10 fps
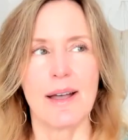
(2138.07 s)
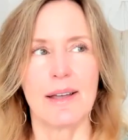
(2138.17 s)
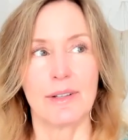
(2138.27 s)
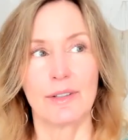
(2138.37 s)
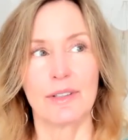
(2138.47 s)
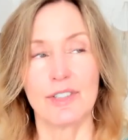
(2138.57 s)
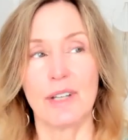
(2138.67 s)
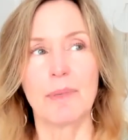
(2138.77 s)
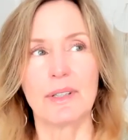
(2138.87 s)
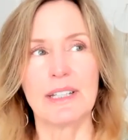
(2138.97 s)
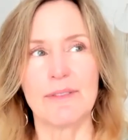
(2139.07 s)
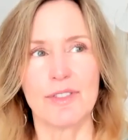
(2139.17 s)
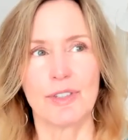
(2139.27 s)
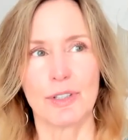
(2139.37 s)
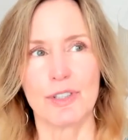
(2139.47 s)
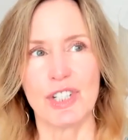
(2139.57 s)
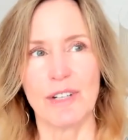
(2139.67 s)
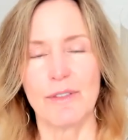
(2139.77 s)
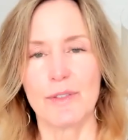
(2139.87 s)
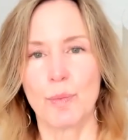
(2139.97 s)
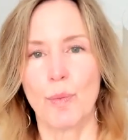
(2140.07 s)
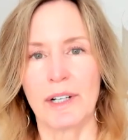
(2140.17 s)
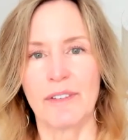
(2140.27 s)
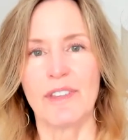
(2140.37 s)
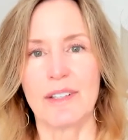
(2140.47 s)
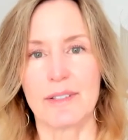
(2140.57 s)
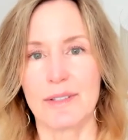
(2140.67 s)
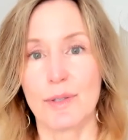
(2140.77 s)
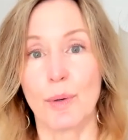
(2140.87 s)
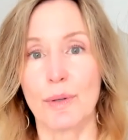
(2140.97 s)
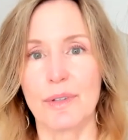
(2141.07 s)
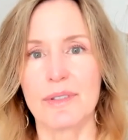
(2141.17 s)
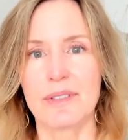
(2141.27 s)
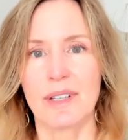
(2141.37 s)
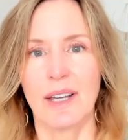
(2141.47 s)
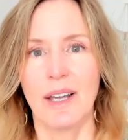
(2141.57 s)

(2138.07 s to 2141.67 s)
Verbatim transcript: and she believes Gurdjieff is one of these souls